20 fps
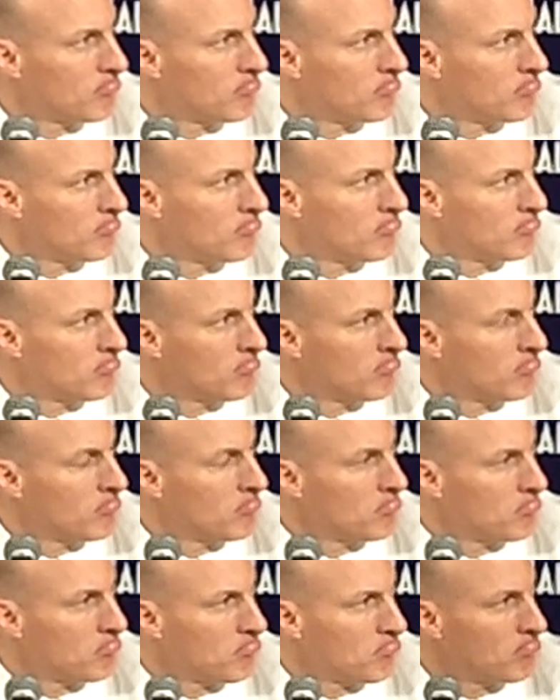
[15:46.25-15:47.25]
when you know
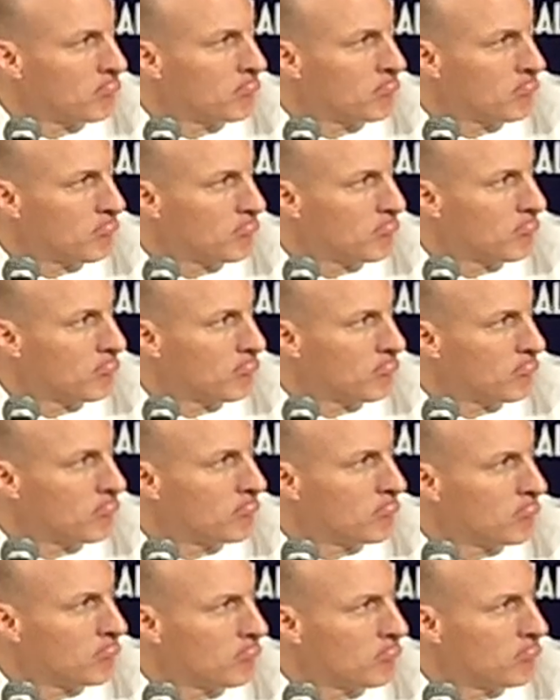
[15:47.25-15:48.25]
in terms of who does do